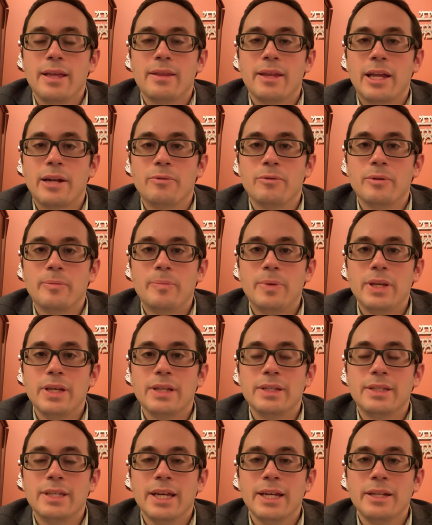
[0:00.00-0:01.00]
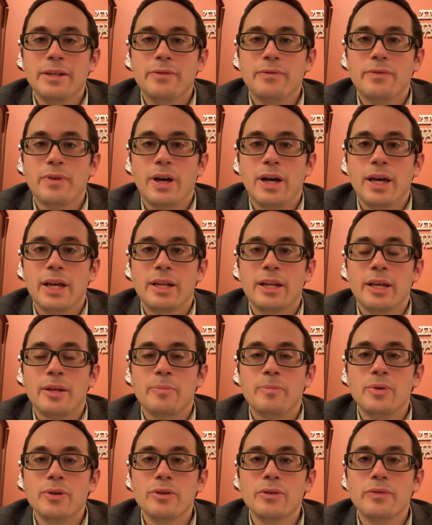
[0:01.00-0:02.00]
that it would be a dignified
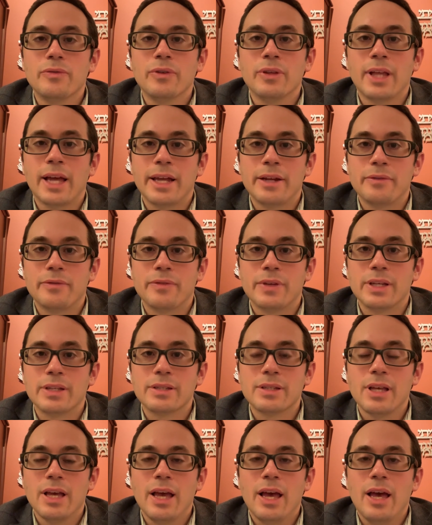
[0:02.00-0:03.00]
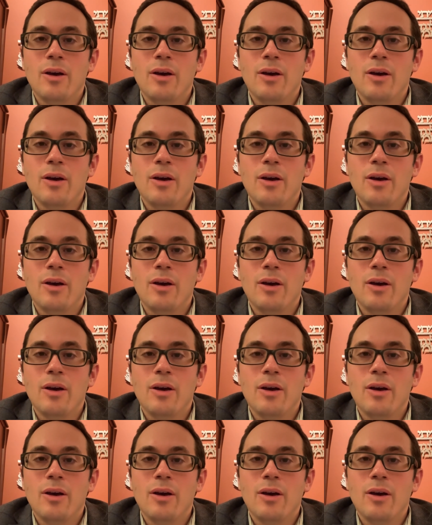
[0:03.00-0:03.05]
and beautiful edifice.